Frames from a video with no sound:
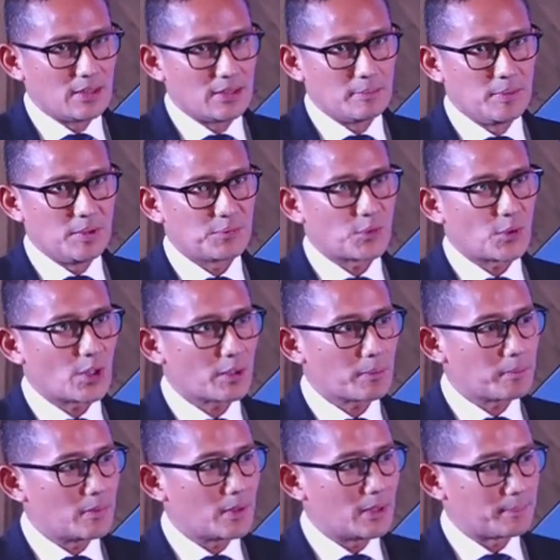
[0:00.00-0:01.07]
Before
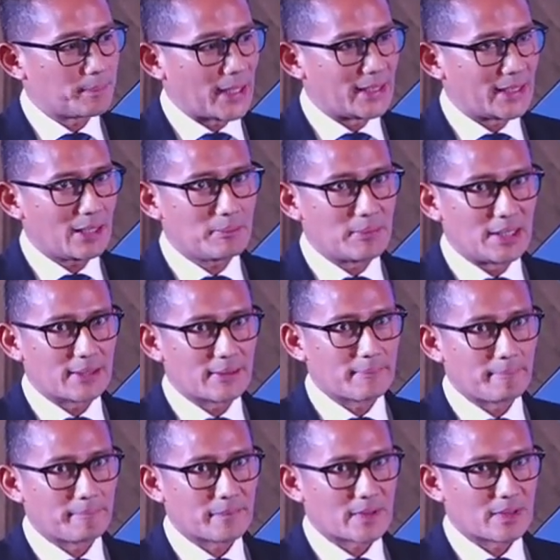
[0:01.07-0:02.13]
pandemic,
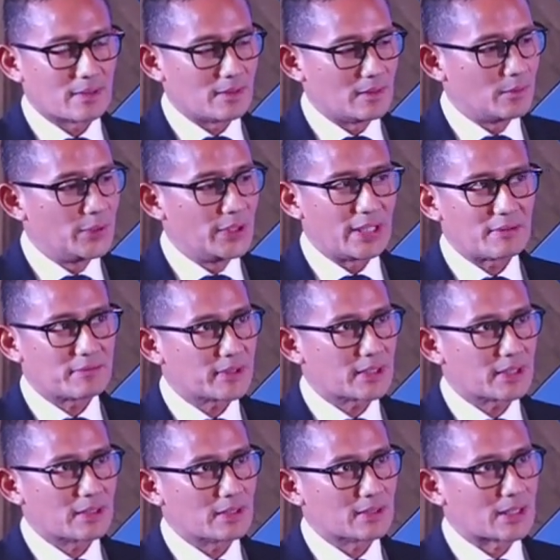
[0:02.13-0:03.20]
we
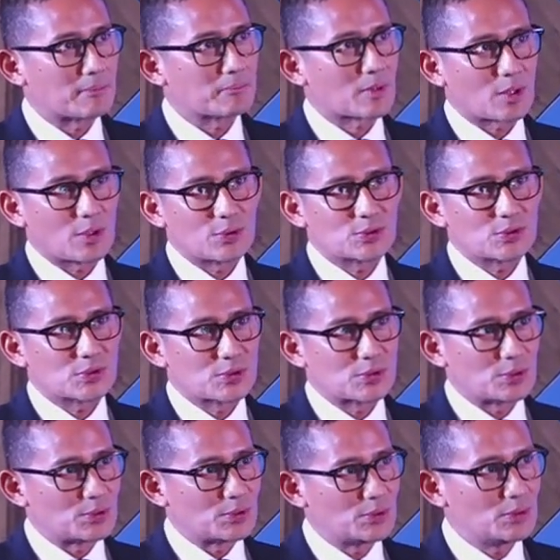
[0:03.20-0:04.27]
never come close
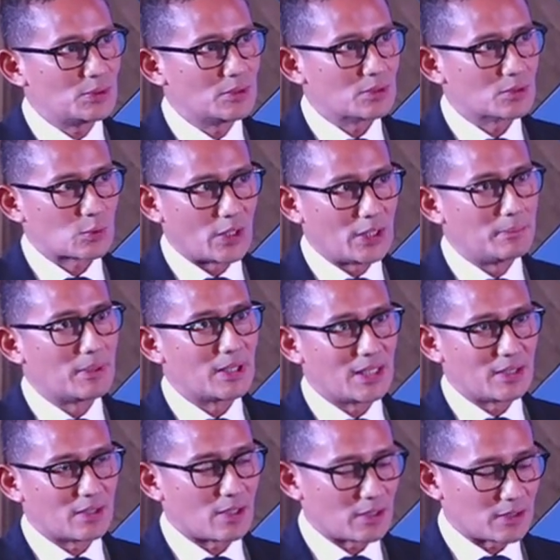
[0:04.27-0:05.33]
to $20
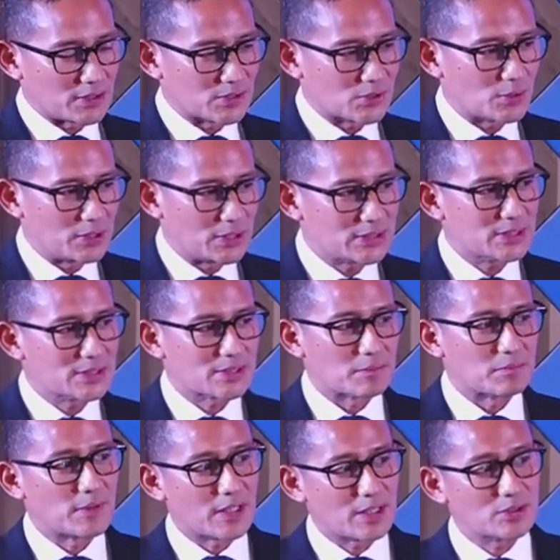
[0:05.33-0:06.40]
billion. So this is a
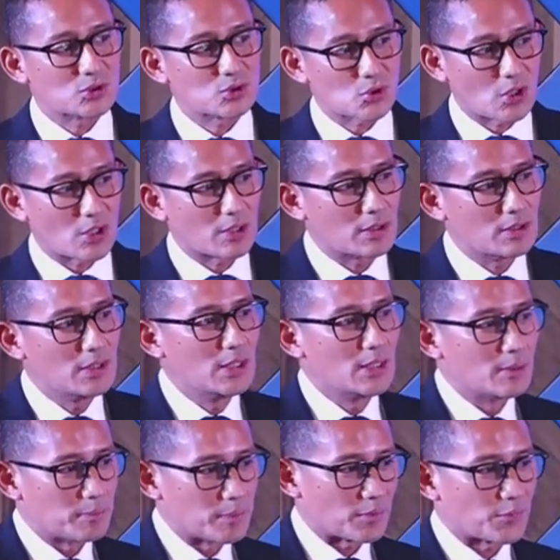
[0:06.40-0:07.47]
very strong
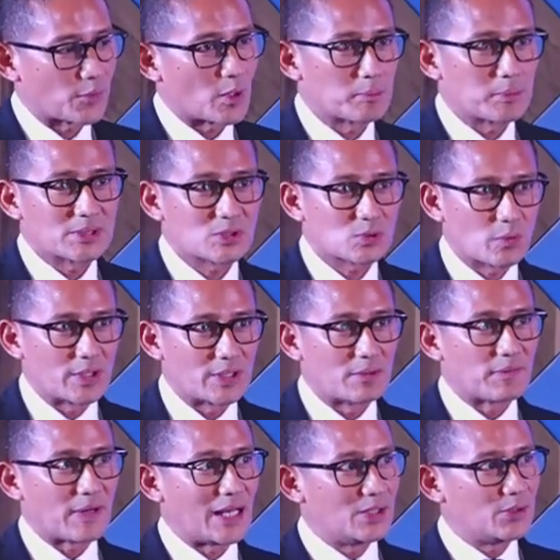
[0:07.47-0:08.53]
performance with the
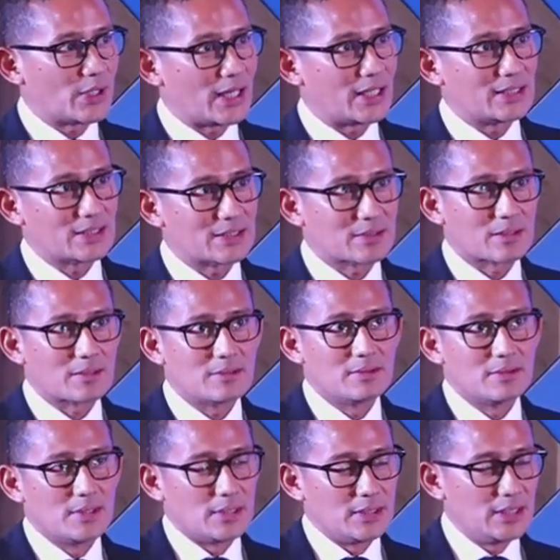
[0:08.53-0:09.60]
value added
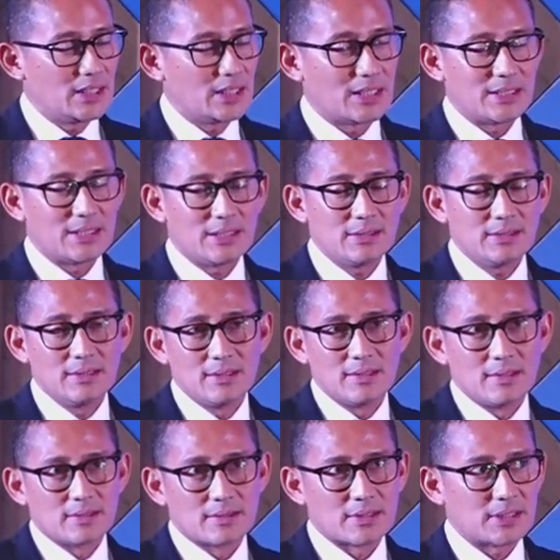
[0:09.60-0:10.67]
nearly
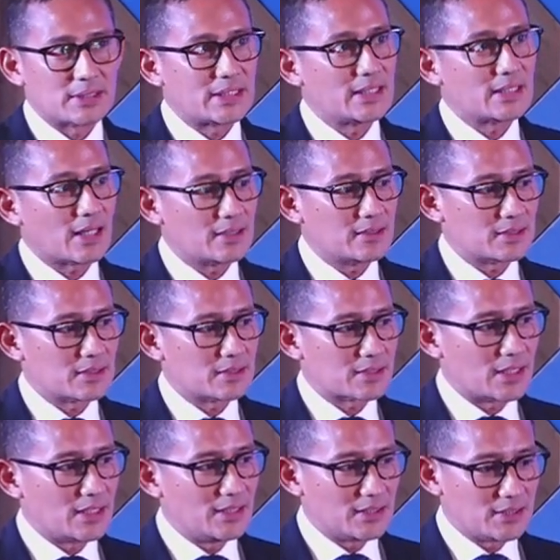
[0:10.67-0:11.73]
1,300
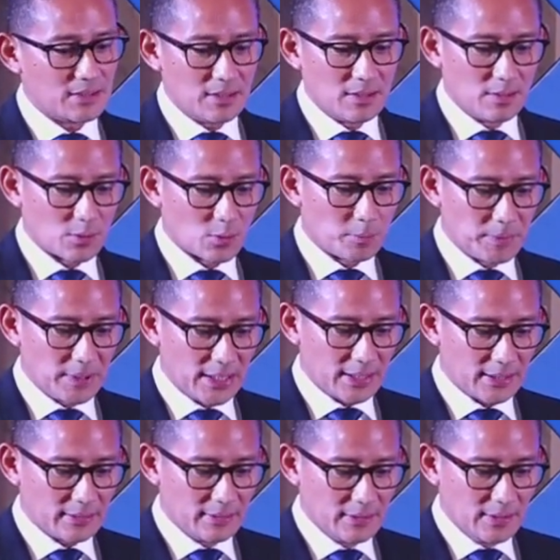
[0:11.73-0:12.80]
trillion rupiah.
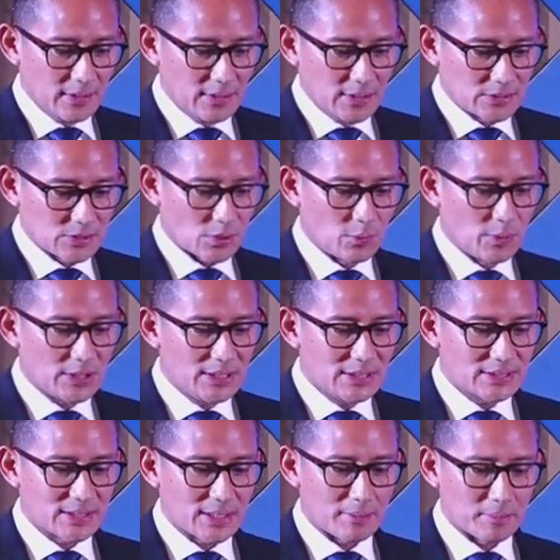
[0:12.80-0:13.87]
So with
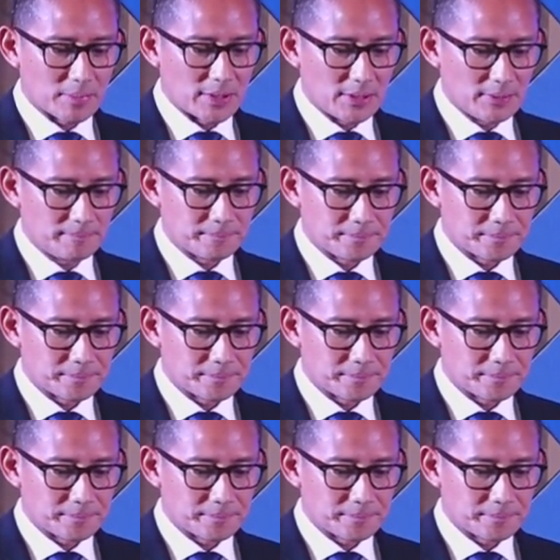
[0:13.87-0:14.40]
this number,